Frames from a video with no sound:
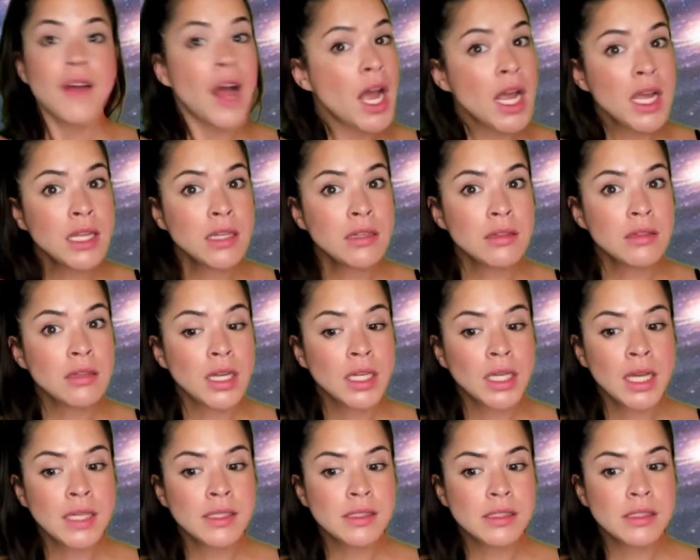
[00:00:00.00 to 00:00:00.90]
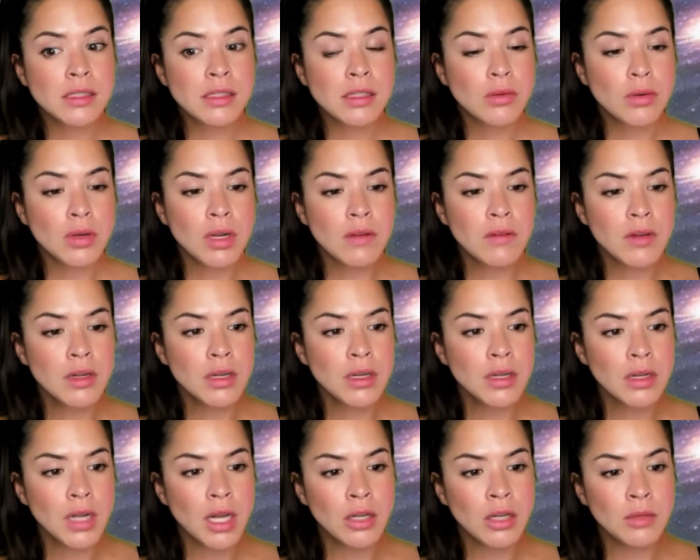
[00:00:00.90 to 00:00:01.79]
Fine, I guess.
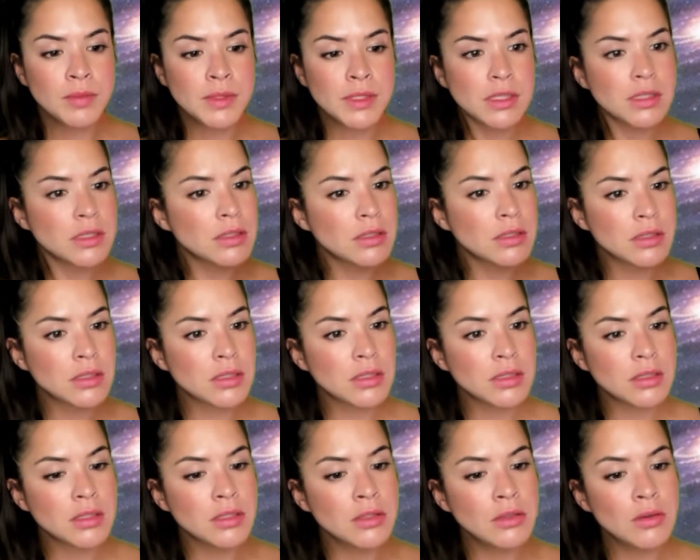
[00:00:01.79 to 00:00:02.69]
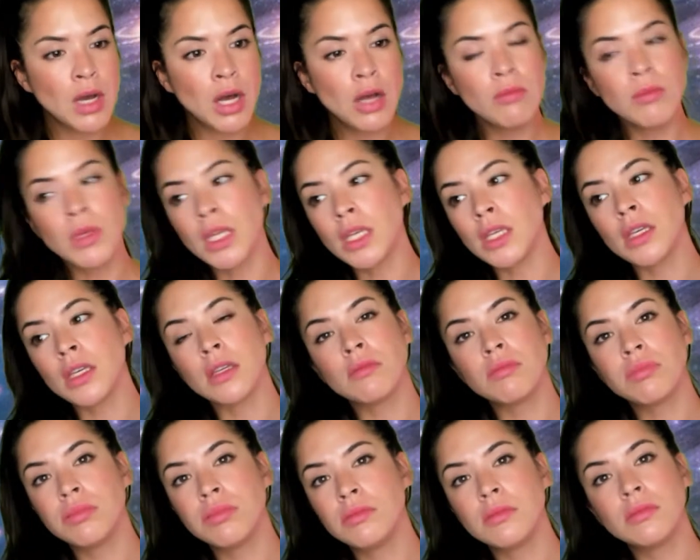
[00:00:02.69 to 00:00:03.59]
Whatever helps you help
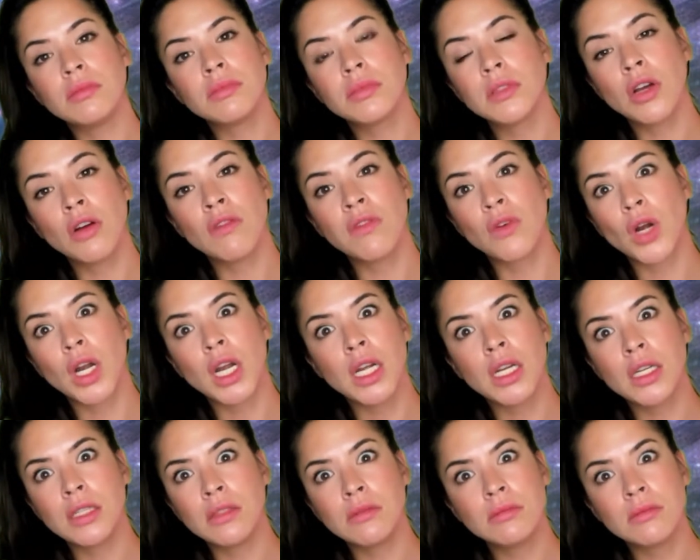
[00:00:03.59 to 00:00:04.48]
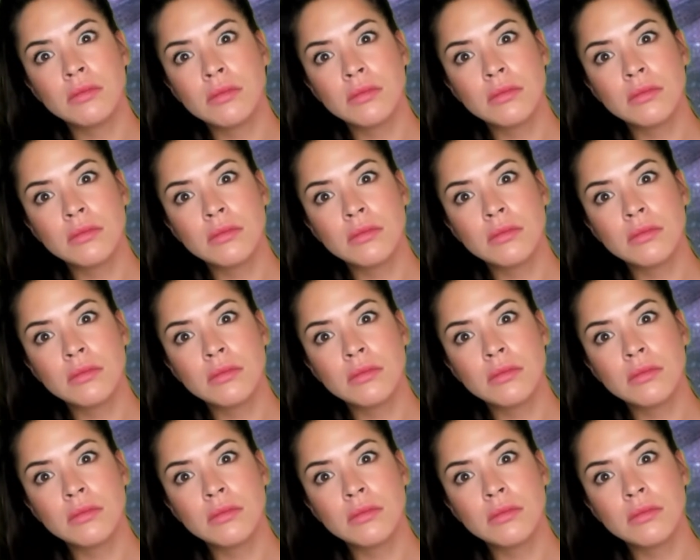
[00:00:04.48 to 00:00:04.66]
me, go for it.